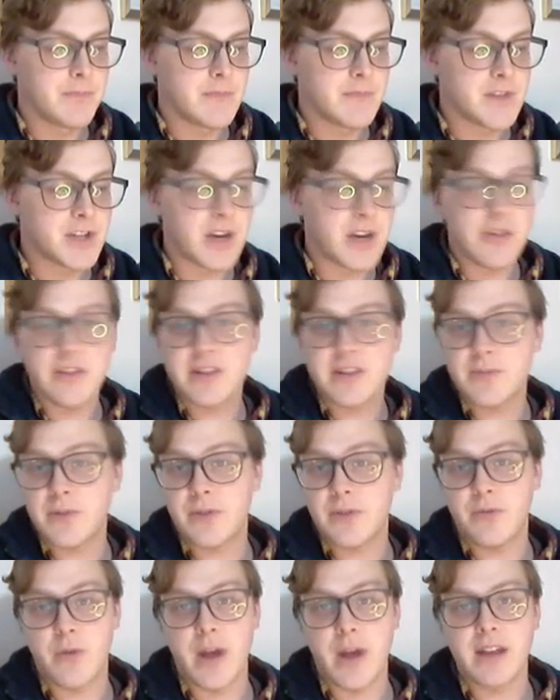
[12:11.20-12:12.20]
Share this with
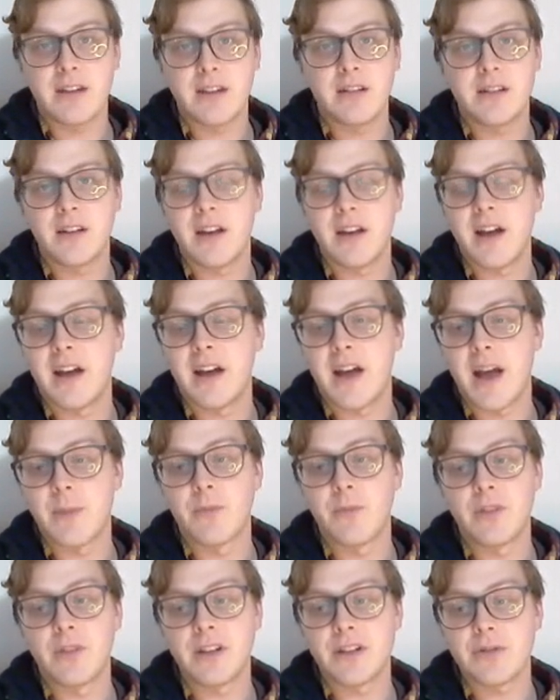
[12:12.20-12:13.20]
a friend. I'm
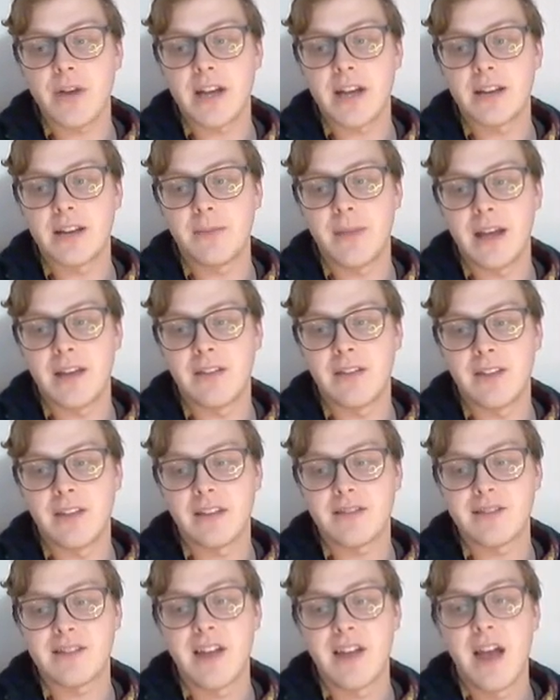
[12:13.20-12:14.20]
really trying to make
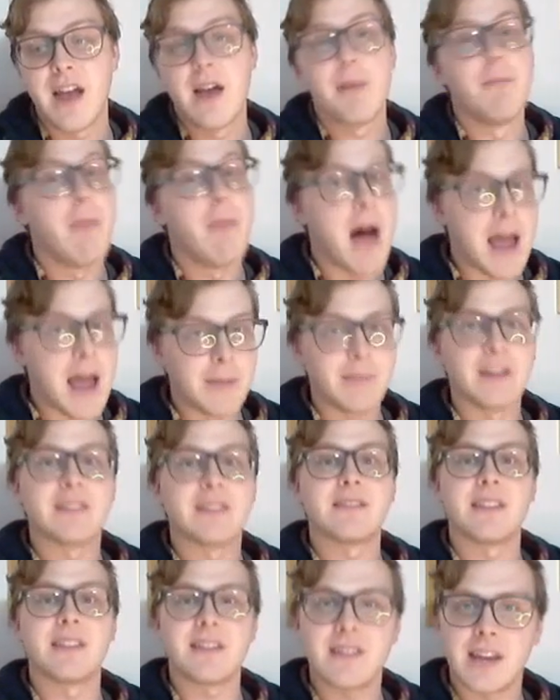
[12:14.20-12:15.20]
this my
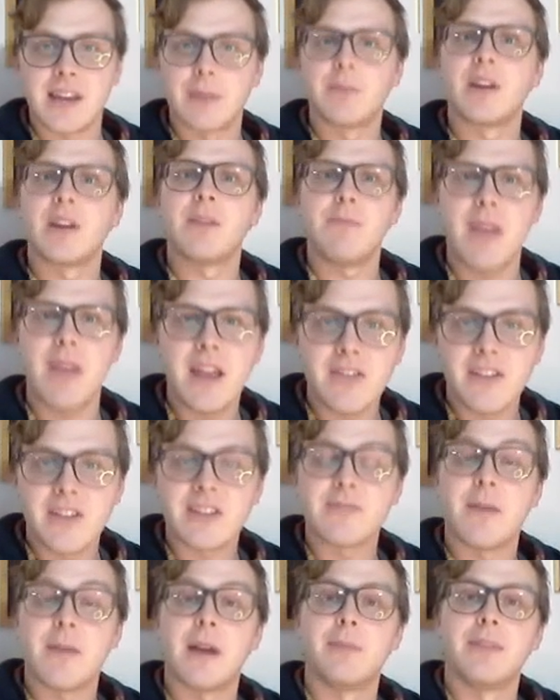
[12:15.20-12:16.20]
business, and I'm going to make
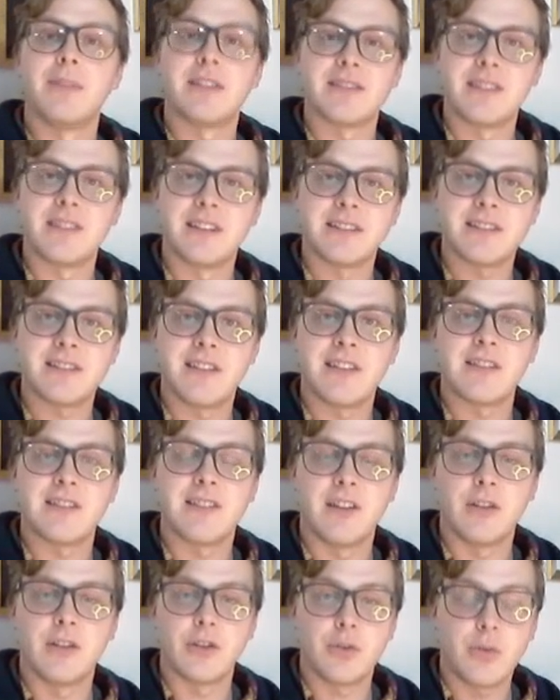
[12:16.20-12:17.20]
this my business this
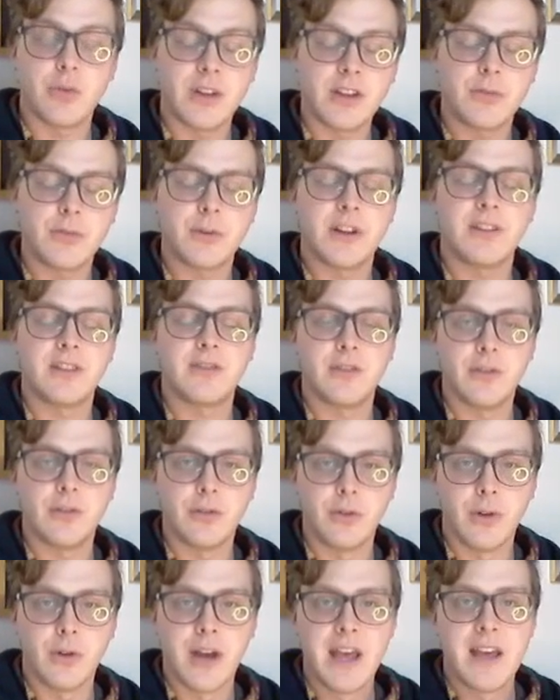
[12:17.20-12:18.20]
year.
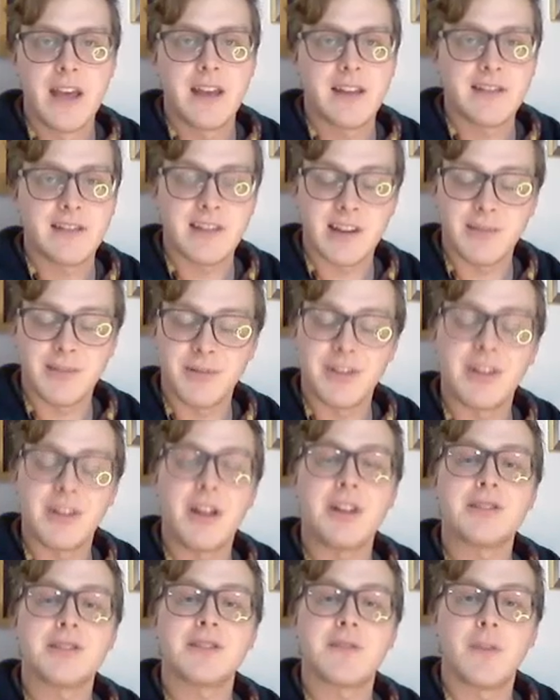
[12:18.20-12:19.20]
2022 is going to be the
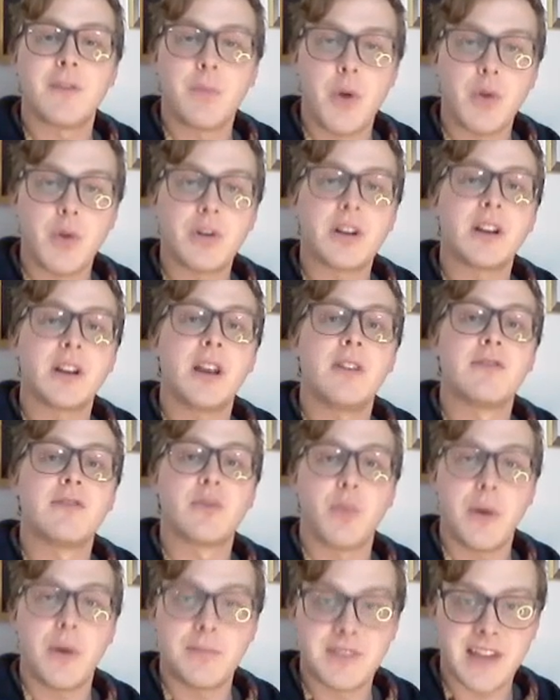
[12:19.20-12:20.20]
launch of the PokeGloves
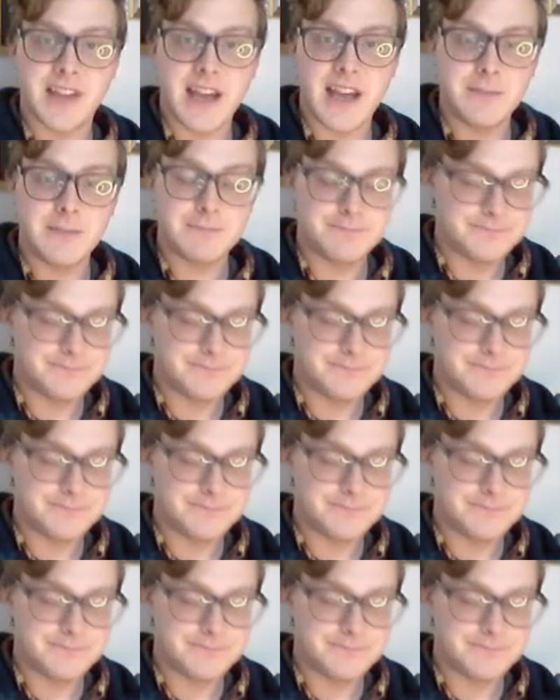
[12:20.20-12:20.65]
website.